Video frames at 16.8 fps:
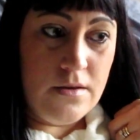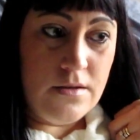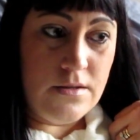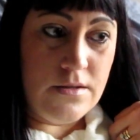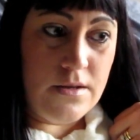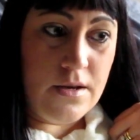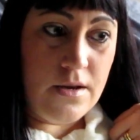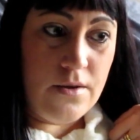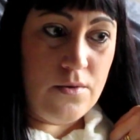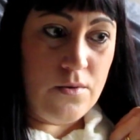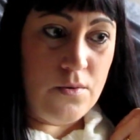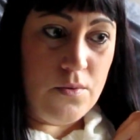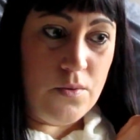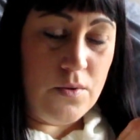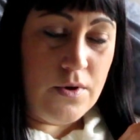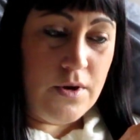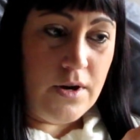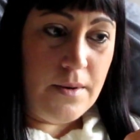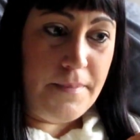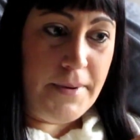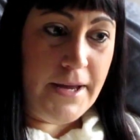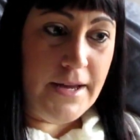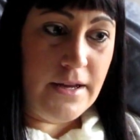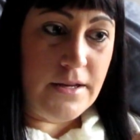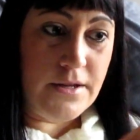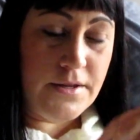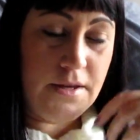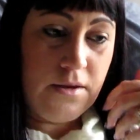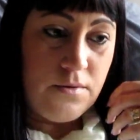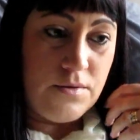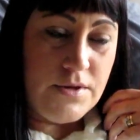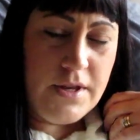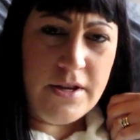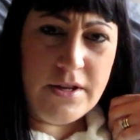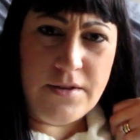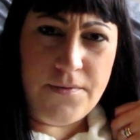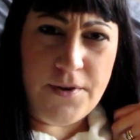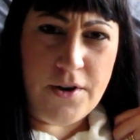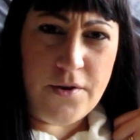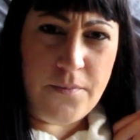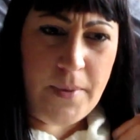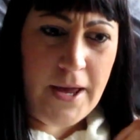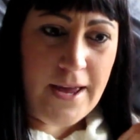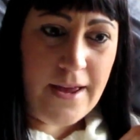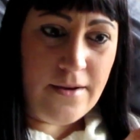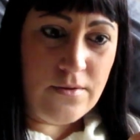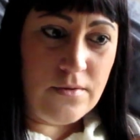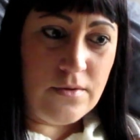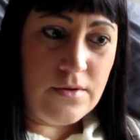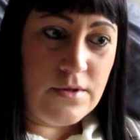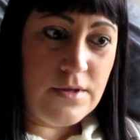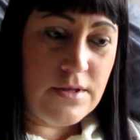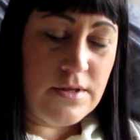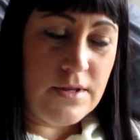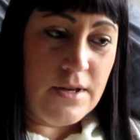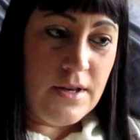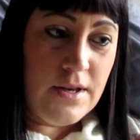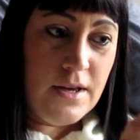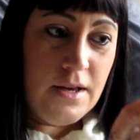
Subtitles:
So I paid, I think it was £35,